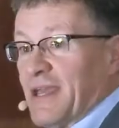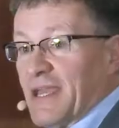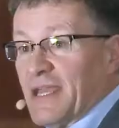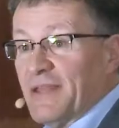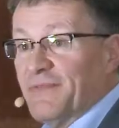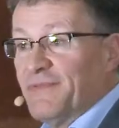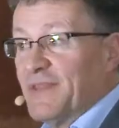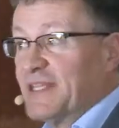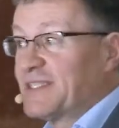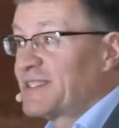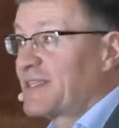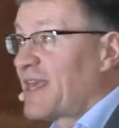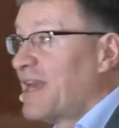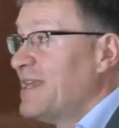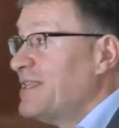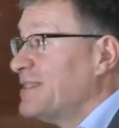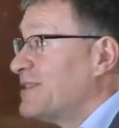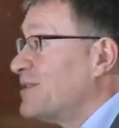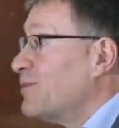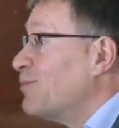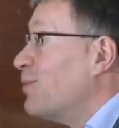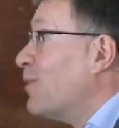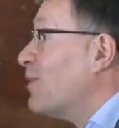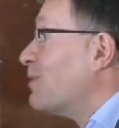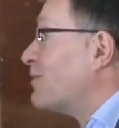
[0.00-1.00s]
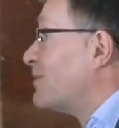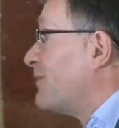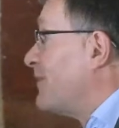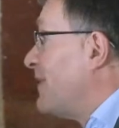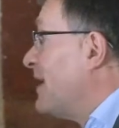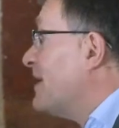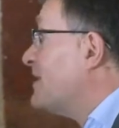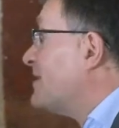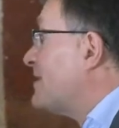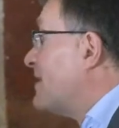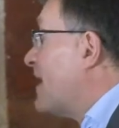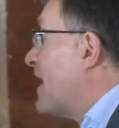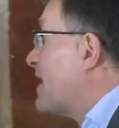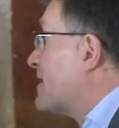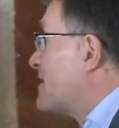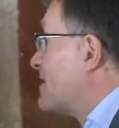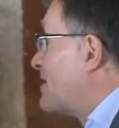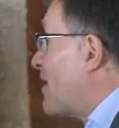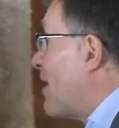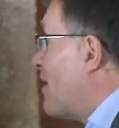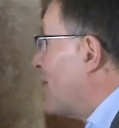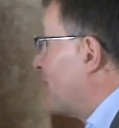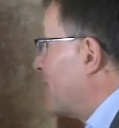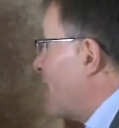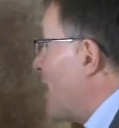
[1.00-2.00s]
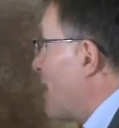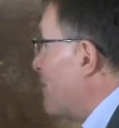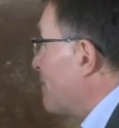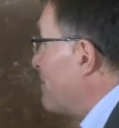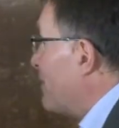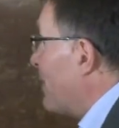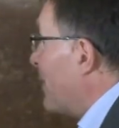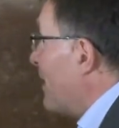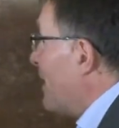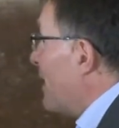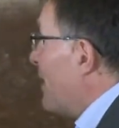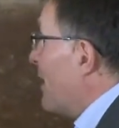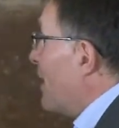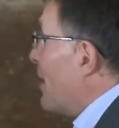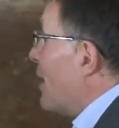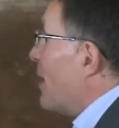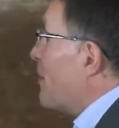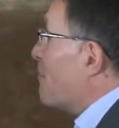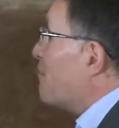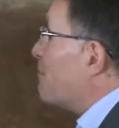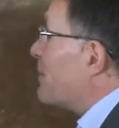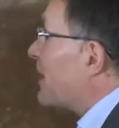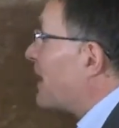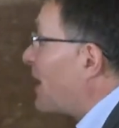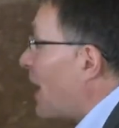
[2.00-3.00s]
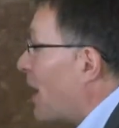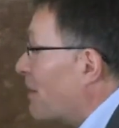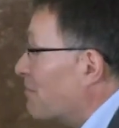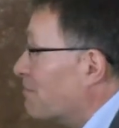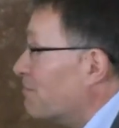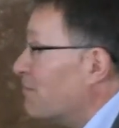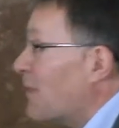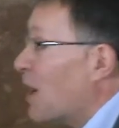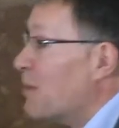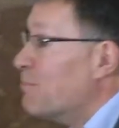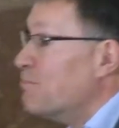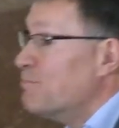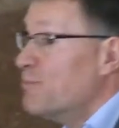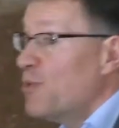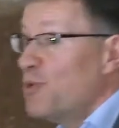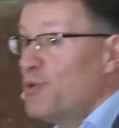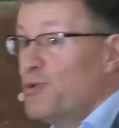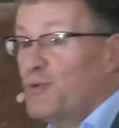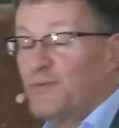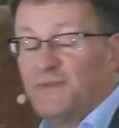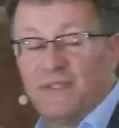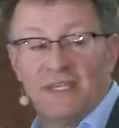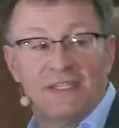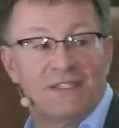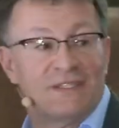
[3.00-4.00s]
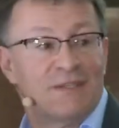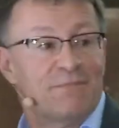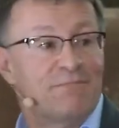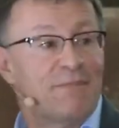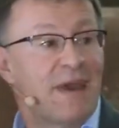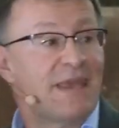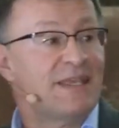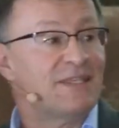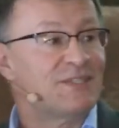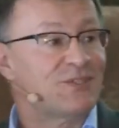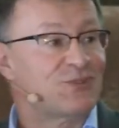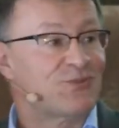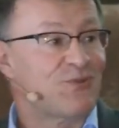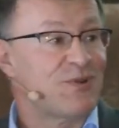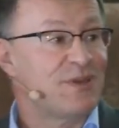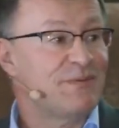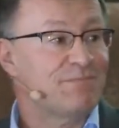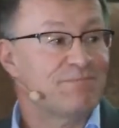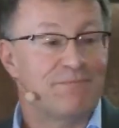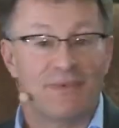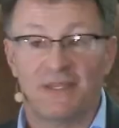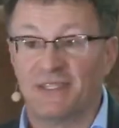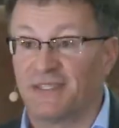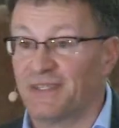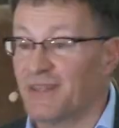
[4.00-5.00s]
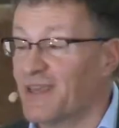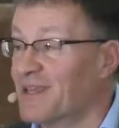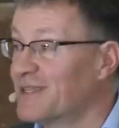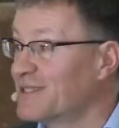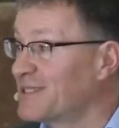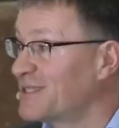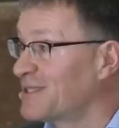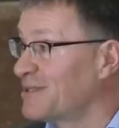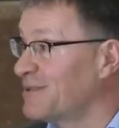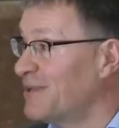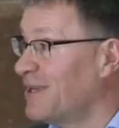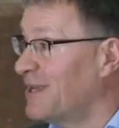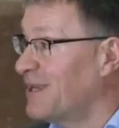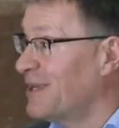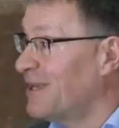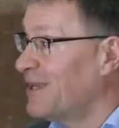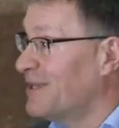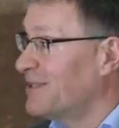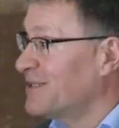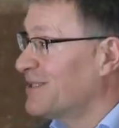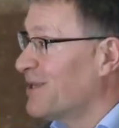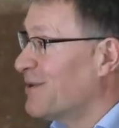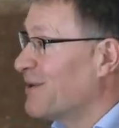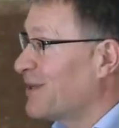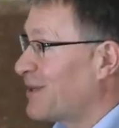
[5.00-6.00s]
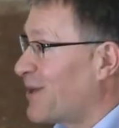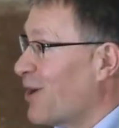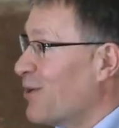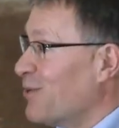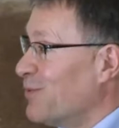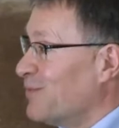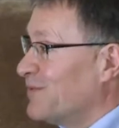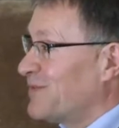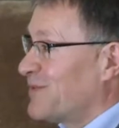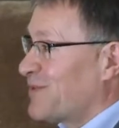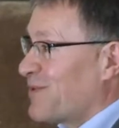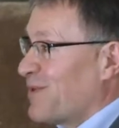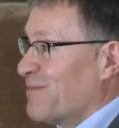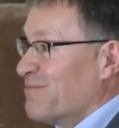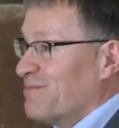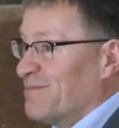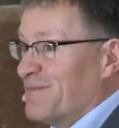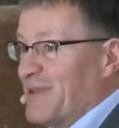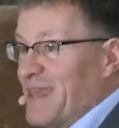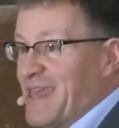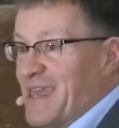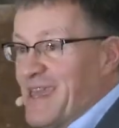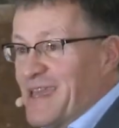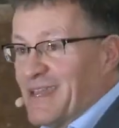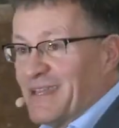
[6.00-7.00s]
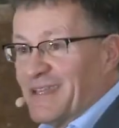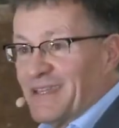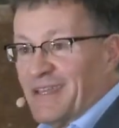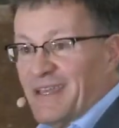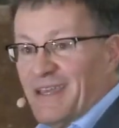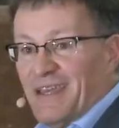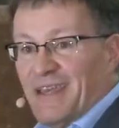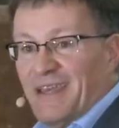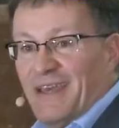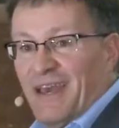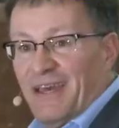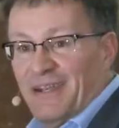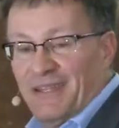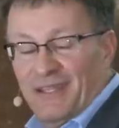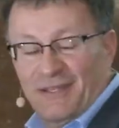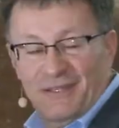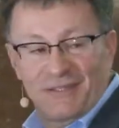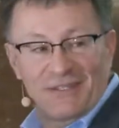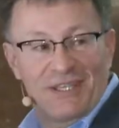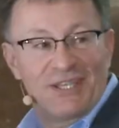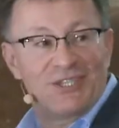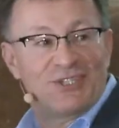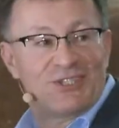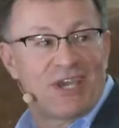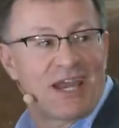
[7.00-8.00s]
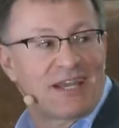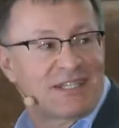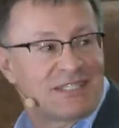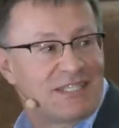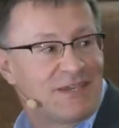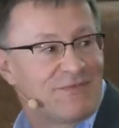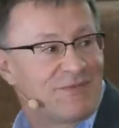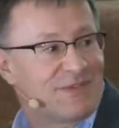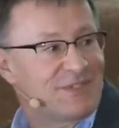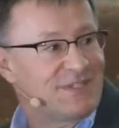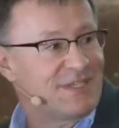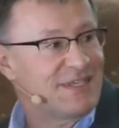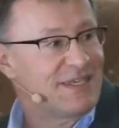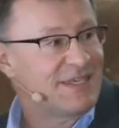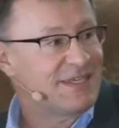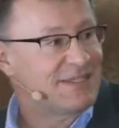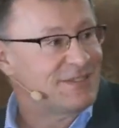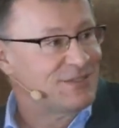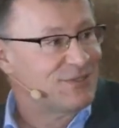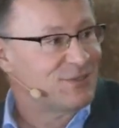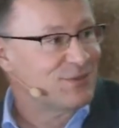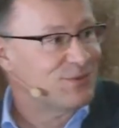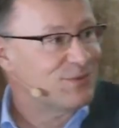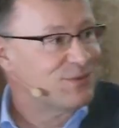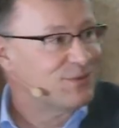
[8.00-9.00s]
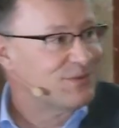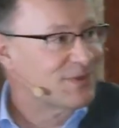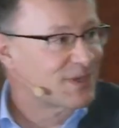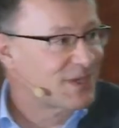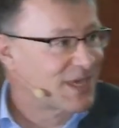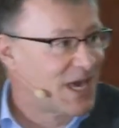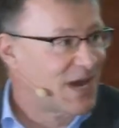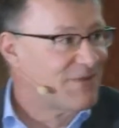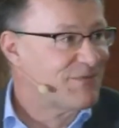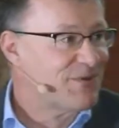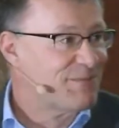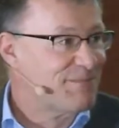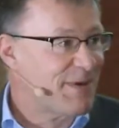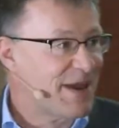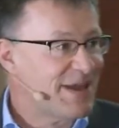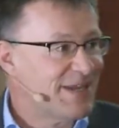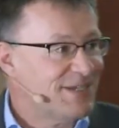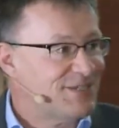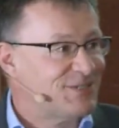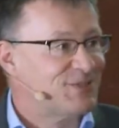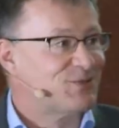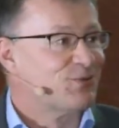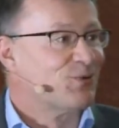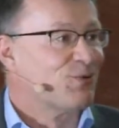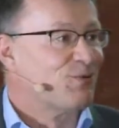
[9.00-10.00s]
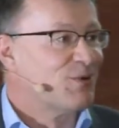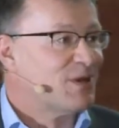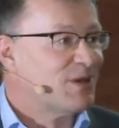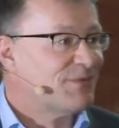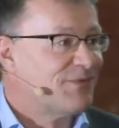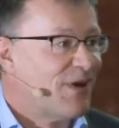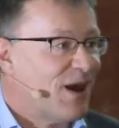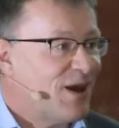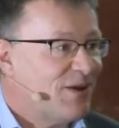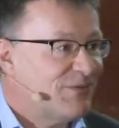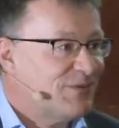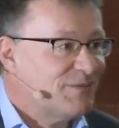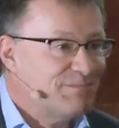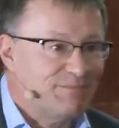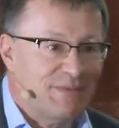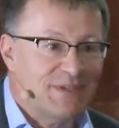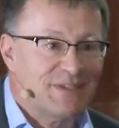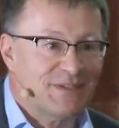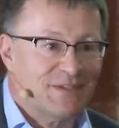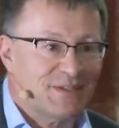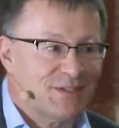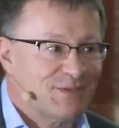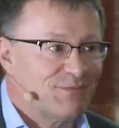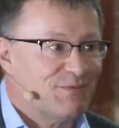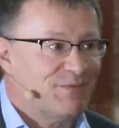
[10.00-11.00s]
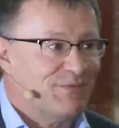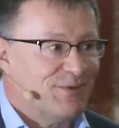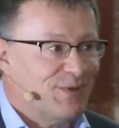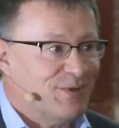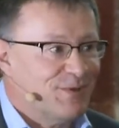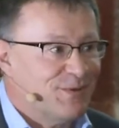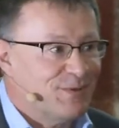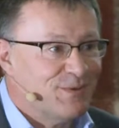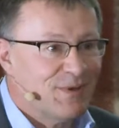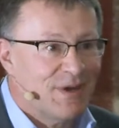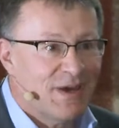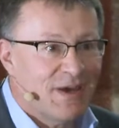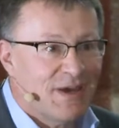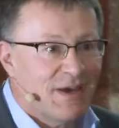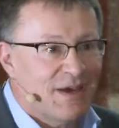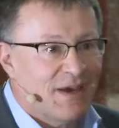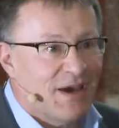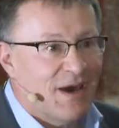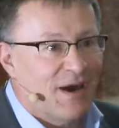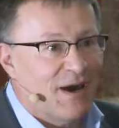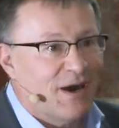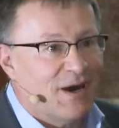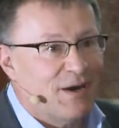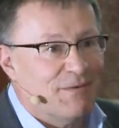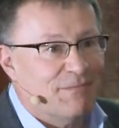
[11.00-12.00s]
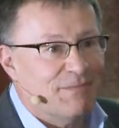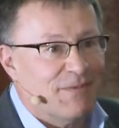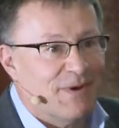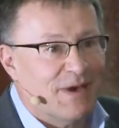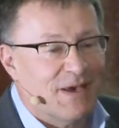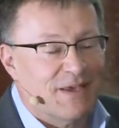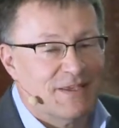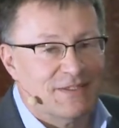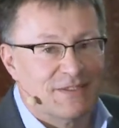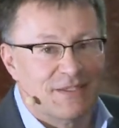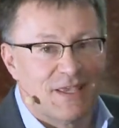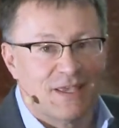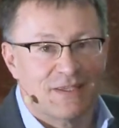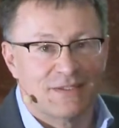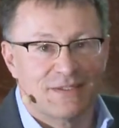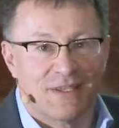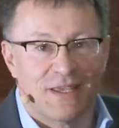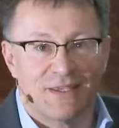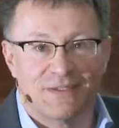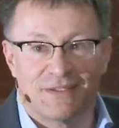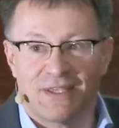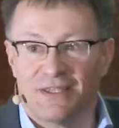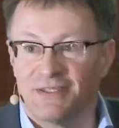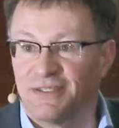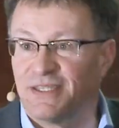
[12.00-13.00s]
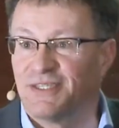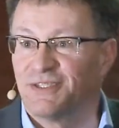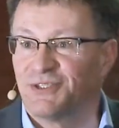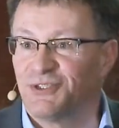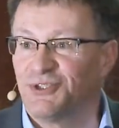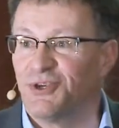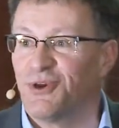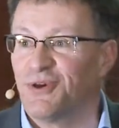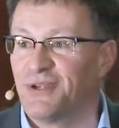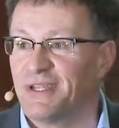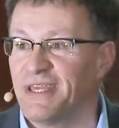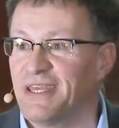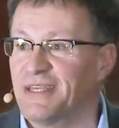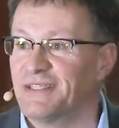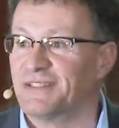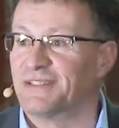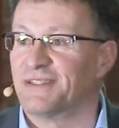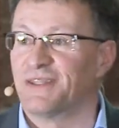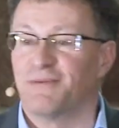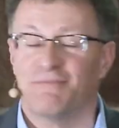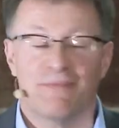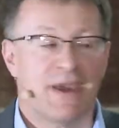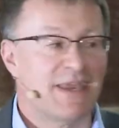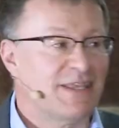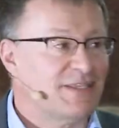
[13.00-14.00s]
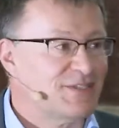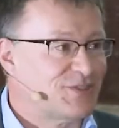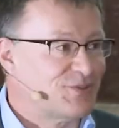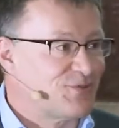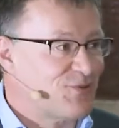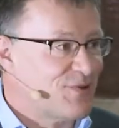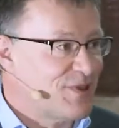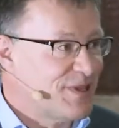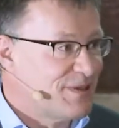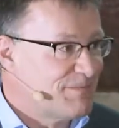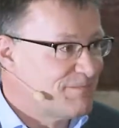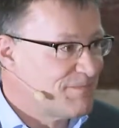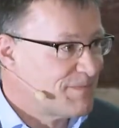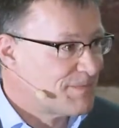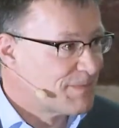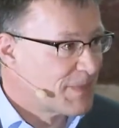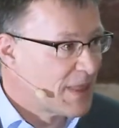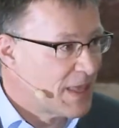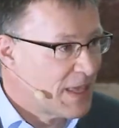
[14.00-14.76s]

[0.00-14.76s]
in this case the world of the internet startup, moves into mainstream business. So it goes from being a little niche activity to the cover page story of Harvard Business Review as its journey into the mainstream.